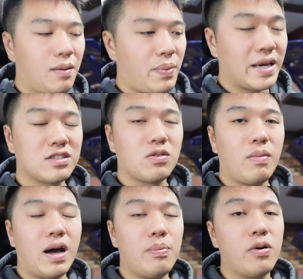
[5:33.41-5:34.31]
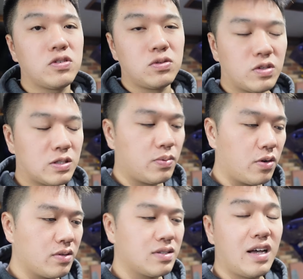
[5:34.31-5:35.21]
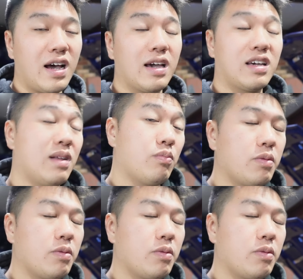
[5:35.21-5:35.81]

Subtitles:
Based on my personal experience, I can